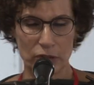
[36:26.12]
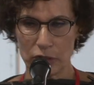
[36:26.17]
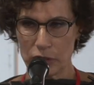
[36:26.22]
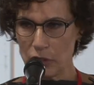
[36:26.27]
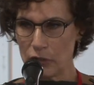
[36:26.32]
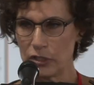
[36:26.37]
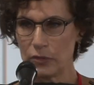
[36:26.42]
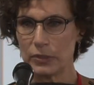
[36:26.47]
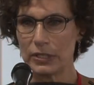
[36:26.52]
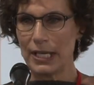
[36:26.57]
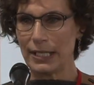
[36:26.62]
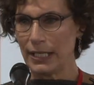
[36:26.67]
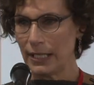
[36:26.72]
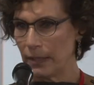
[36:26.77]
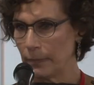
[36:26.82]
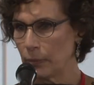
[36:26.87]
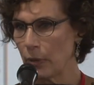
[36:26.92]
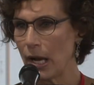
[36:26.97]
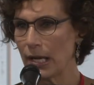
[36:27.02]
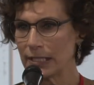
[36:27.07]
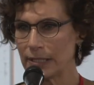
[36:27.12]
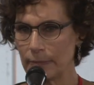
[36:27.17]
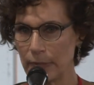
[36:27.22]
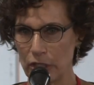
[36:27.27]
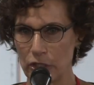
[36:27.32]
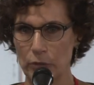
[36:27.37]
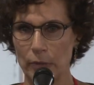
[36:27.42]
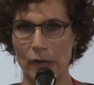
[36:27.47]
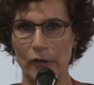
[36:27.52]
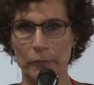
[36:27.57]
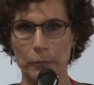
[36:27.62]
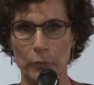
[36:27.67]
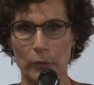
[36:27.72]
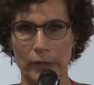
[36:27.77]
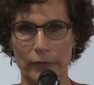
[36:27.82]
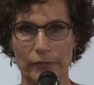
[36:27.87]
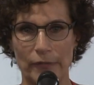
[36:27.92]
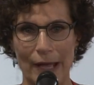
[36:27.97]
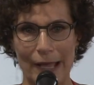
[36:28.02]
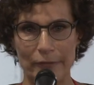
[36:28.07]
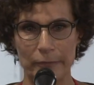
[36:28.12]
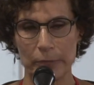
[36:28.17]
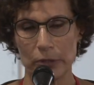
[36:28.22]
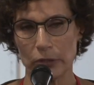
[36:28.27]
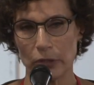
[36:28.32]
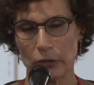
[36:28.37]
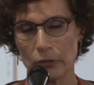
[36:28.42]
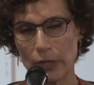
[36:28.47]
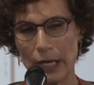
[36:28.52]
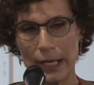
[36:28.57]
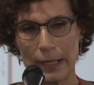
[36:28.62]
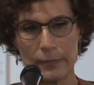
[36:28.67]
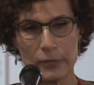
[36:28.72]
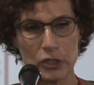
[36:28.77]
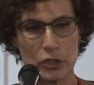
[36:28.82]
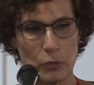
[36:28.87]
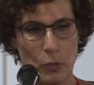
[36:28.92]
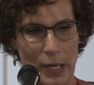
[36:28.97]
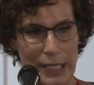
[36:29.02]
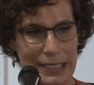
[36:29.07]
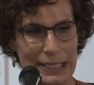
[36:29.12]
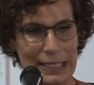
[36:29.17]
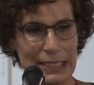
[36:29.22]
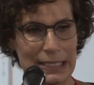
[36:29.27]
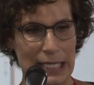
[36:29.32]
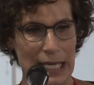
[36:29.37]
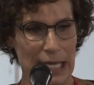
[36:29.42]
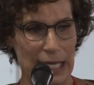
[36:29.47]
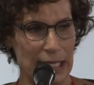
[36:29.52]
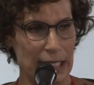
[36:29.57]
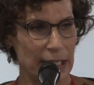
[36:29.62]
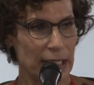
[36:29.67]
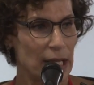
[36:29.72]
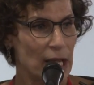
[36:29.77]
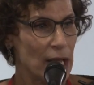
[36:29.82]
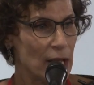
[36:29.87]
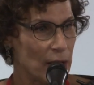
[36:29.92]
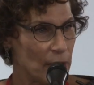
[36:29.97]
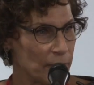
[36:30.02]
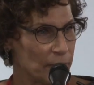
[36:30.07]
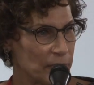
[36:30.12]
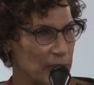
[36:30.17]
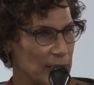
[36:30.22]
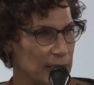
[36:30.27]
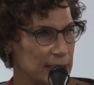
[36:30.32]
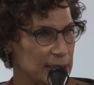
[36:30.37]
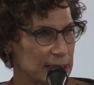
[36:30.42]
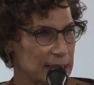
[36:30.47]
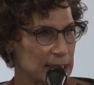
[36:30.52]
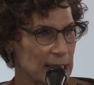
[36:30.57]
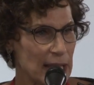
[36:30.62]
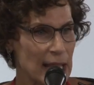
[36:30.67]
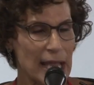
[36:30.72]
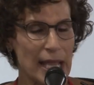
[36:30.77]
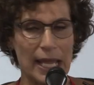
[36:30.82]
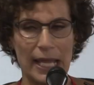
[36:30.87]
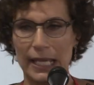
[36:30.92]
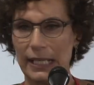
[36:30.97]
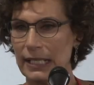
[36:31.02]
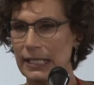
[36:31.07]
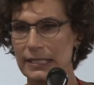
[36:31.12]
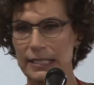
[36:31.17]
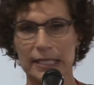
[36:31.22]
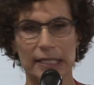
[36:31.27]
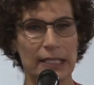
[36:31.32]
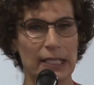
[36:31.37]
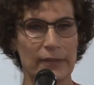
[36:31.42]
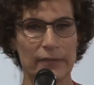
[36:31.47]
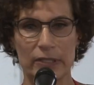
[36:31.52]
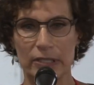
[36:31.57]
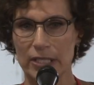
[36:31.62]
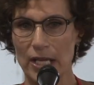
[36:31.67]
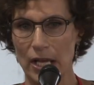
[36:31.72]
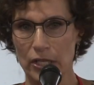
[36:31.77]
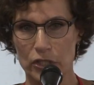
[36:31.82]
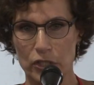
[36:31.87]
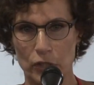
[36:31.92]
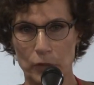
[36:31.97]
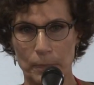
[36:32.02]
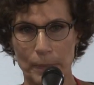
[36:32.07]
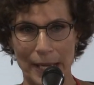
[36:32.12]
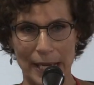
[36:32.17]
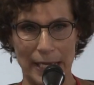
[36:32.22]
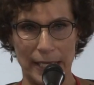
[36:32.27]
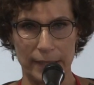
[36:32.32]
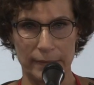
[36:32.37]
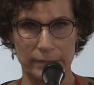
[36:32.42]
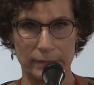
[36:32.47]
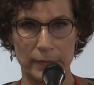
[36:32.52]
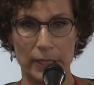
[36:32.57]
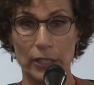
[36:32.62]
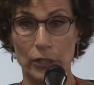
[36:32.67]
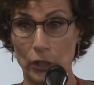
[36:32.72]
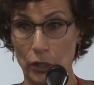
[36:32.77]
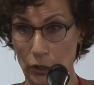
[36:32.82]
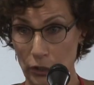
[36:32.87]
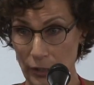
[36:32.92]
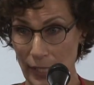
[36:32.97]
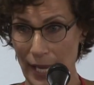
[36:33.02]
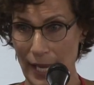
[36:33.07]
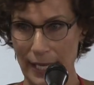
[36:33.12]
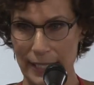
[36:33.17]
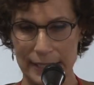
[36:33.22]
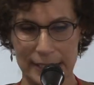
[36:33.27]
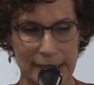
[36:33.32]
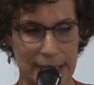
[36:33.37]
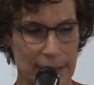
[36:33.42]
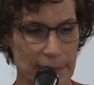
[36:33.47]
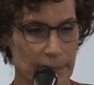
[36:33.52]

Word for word: so she was taking approximately twelve point five milligrams twice a day of this, and it didn't even touch her pain in her case.